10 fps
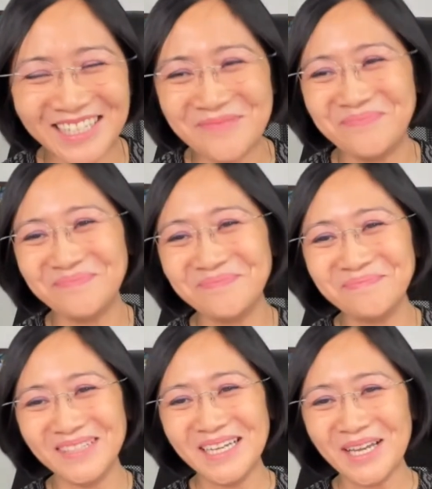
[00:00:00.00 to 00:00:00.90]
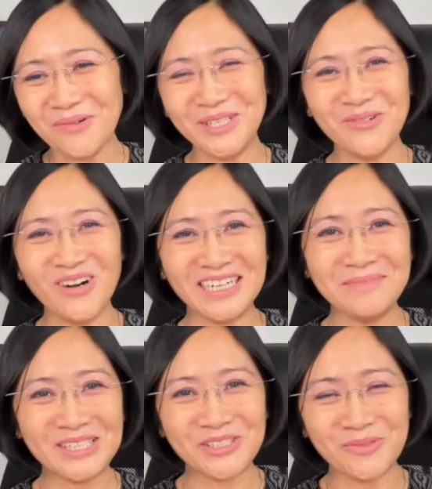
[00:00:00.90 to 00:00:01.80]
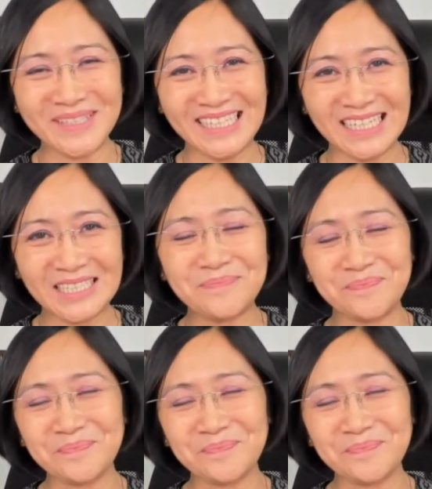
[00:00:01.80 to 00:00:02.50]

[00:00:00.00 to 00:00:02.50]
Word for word: um, when you are in Metro Manila,